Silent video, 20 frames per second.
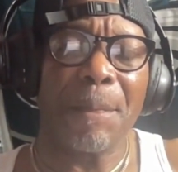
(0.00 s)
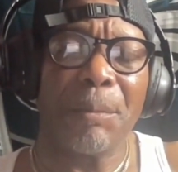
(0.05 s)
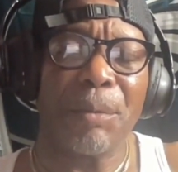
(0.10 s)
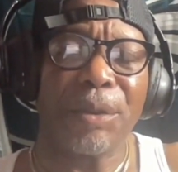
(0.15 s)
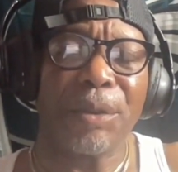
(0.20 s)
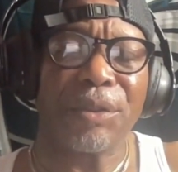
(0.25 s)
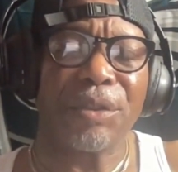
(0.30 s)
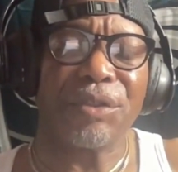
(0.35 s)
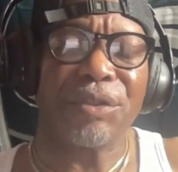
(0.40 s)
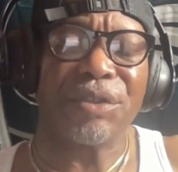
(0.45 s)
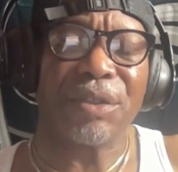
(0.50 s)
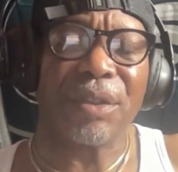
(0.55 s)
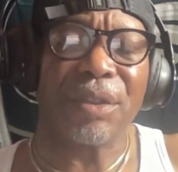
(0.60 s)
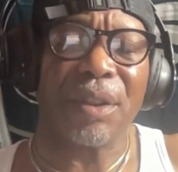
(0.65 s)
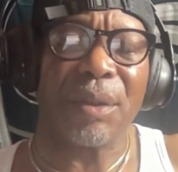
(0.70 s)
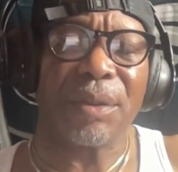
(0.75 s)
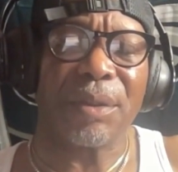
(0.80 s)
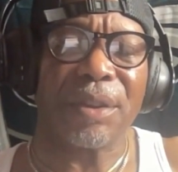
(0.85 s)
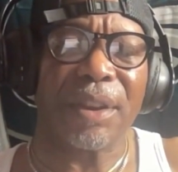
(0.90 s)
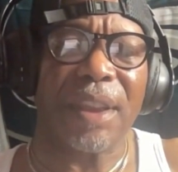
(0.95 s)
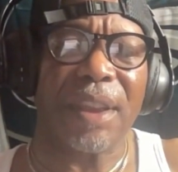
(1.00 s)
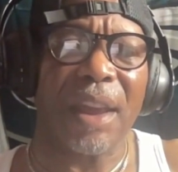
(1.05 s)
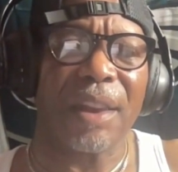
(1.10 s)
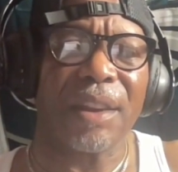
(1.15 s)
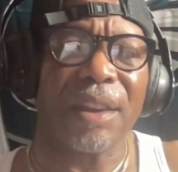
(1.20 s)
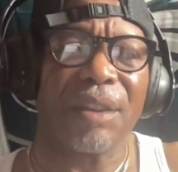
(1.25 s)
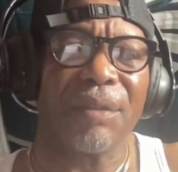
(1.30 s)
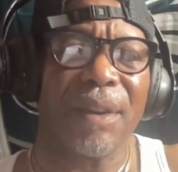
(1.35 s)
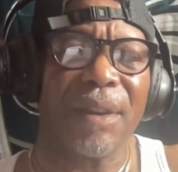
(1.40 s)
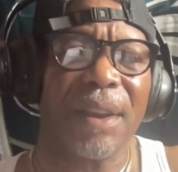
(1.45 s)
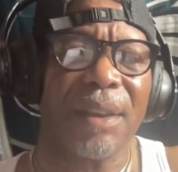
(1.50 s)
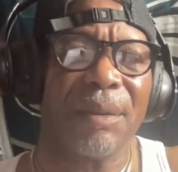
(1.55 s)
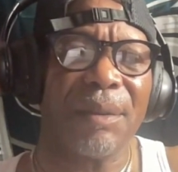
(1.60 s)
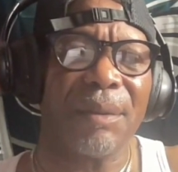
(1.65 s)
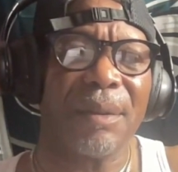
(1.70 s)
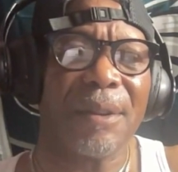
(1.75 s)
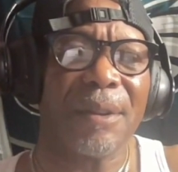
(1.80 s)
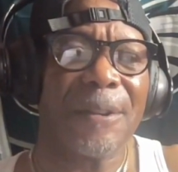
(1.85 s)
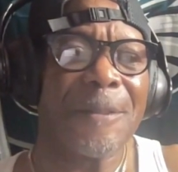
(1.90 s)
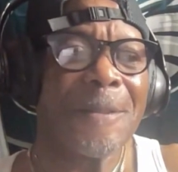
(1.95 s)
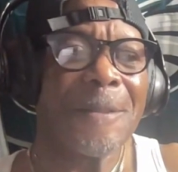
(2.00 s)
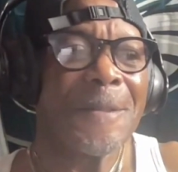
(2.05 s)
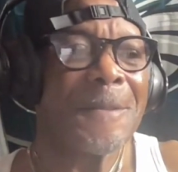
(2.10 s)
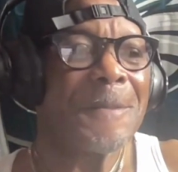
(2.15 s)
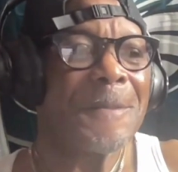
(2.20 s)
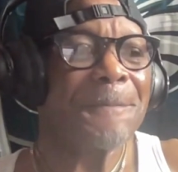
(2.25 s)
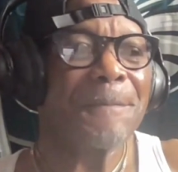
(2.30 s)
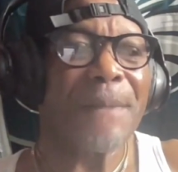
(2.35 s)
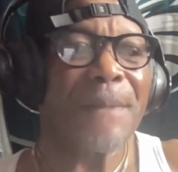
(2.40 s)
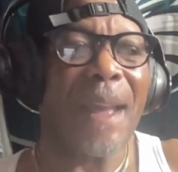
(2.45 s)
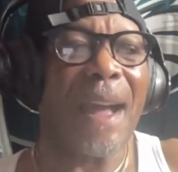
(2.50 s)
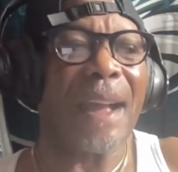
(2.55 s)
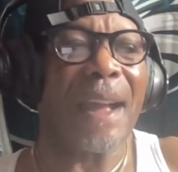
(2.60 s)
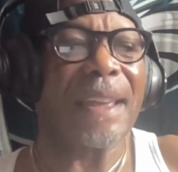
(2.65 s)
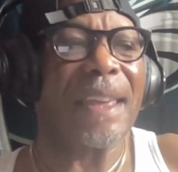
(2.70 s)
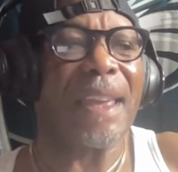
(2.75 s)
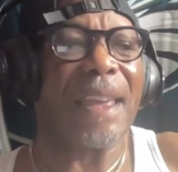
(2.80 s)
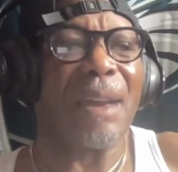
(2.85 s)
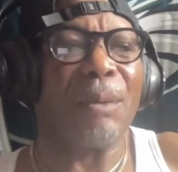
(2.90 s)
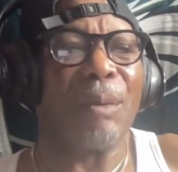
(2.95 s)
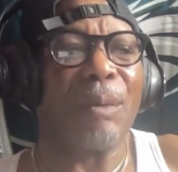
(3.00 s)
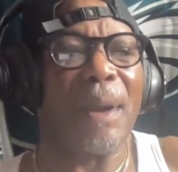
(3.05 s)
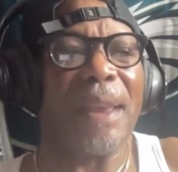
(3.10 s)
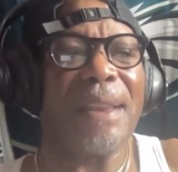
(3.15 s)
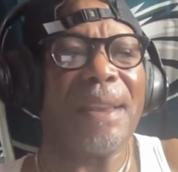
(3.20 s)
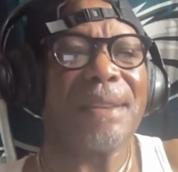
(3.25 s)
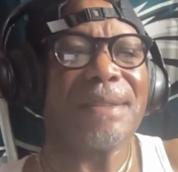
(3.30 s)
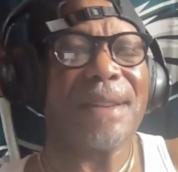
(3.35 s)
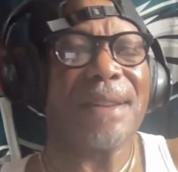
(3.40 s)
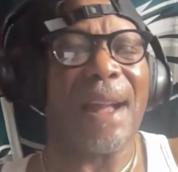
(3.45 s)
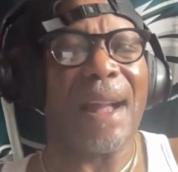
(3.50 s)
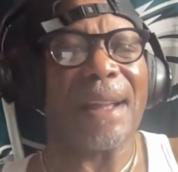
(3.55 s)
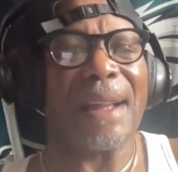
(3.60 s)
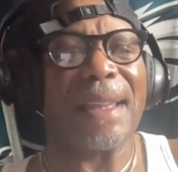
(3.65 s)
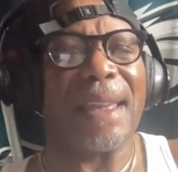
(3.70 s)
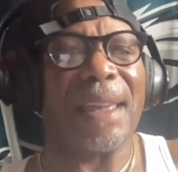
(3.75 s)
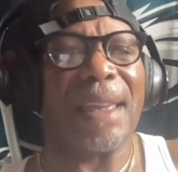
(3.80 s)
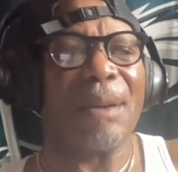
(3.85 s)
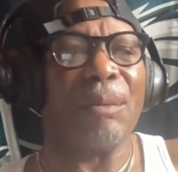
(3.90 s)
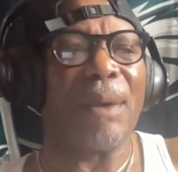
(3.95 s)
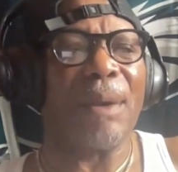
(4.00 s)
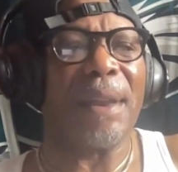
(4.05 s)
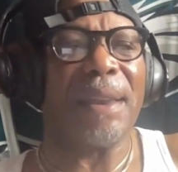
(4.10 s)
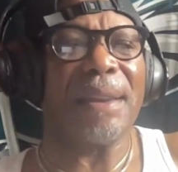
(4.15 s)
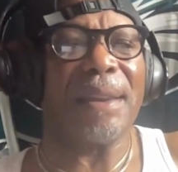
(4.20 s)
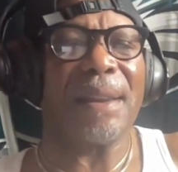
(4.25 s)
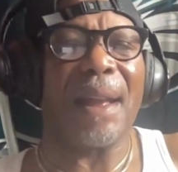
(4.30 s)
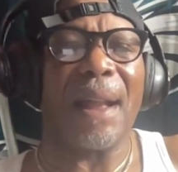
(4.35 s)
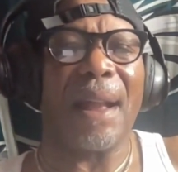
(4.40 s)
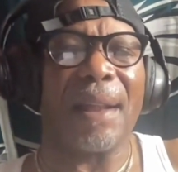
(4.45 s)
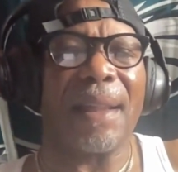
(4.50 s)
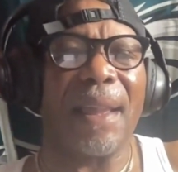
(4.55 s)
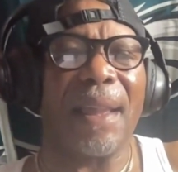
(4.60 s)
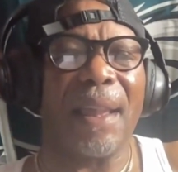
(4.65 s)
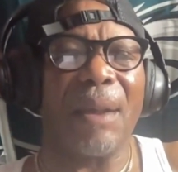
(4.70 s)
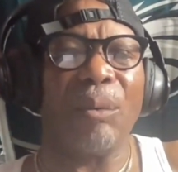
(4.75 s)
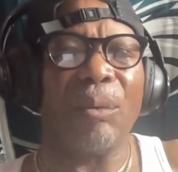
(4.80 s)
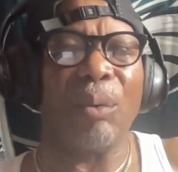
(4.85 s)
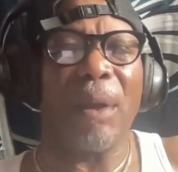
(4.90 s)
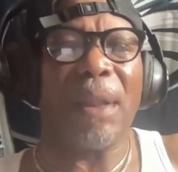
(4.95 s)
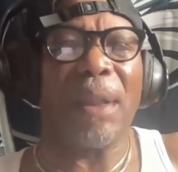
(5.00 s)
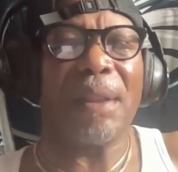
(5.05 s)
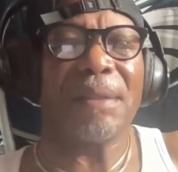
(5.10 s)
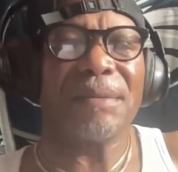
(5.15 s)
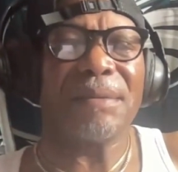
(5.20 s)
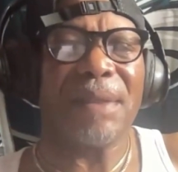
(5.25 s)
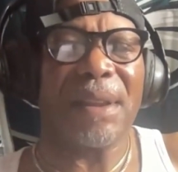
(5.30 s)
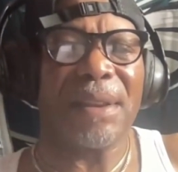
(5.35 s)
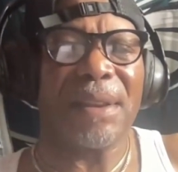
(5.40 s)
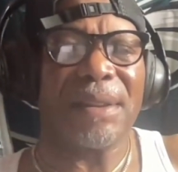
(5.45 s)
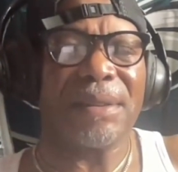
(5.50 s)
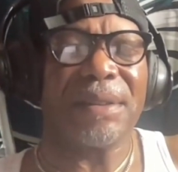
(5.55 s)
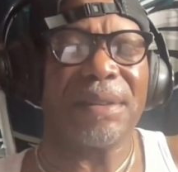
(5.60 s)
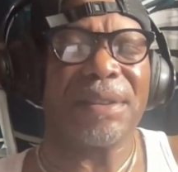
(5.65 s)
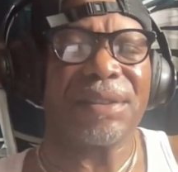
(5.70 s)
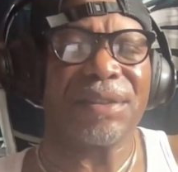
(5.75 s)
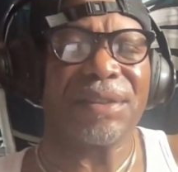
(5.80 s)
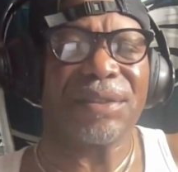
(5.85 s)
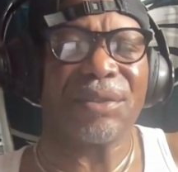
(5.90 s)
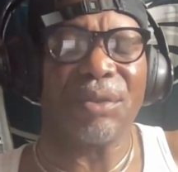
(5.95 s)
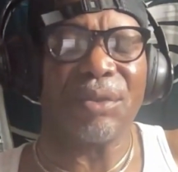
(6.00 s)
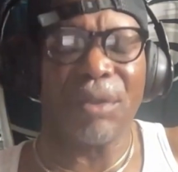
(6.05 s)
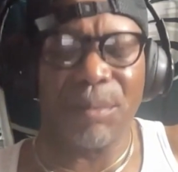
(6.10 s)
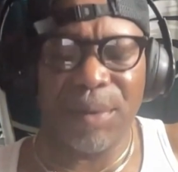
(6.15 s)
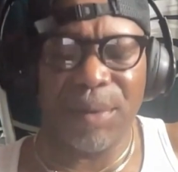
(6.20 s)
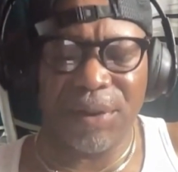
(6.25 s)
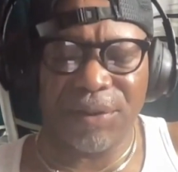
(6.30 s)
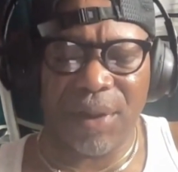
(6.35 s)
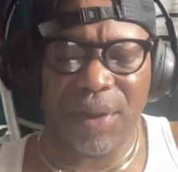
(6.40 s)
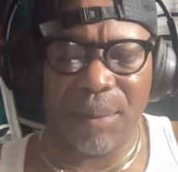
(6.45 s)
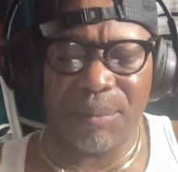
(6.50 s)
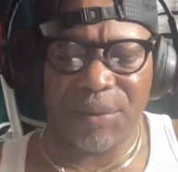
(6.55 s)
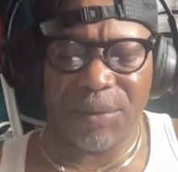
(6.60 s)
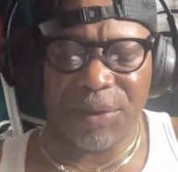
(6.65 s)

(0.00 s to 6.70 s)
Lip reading: with the Kelly Green. I can't wait. I can't wait. I can't wait, man. This is going to be something